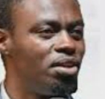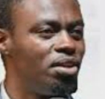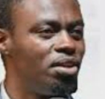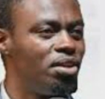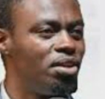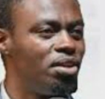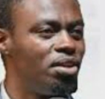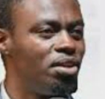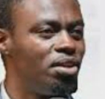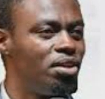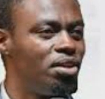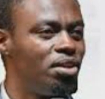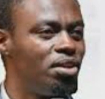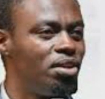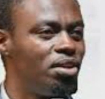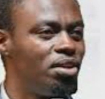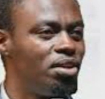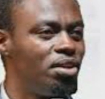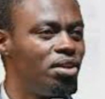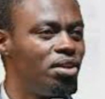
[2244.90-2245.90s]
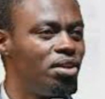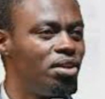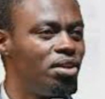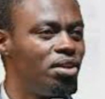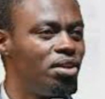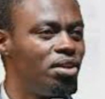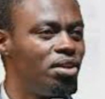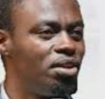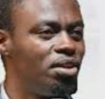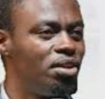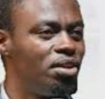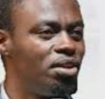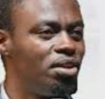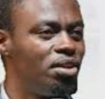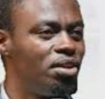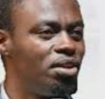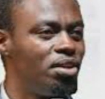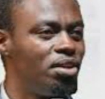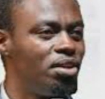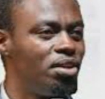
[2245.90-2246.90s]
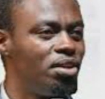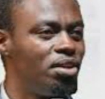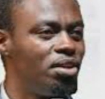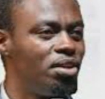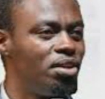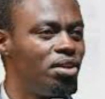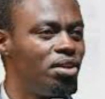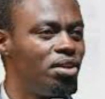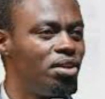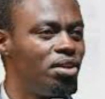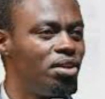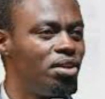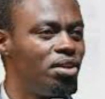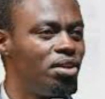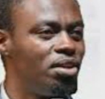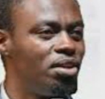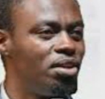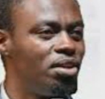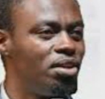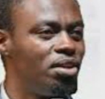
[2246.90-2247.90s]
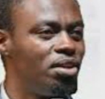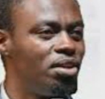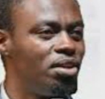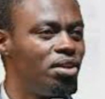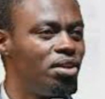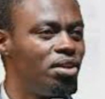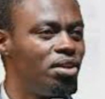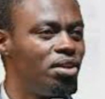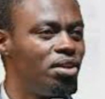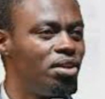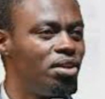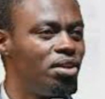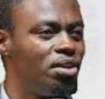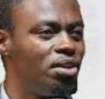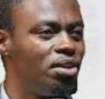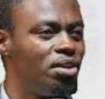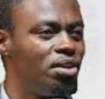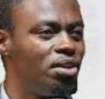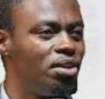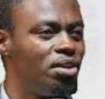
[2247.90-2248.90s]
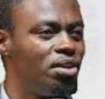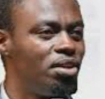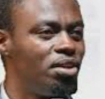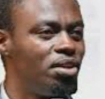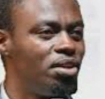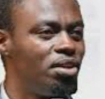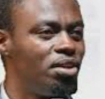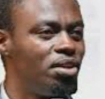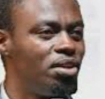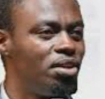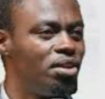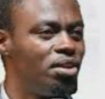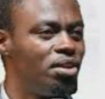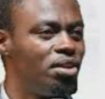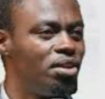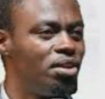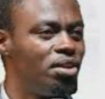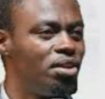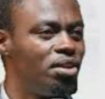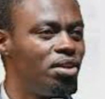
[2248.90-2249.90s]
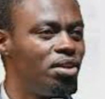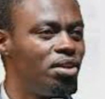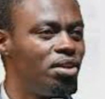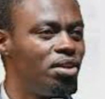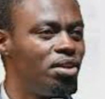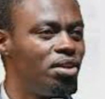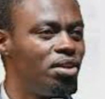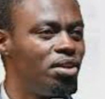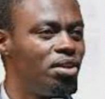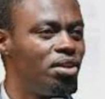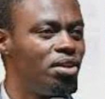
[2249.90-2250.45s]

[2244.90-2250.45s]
[no speech]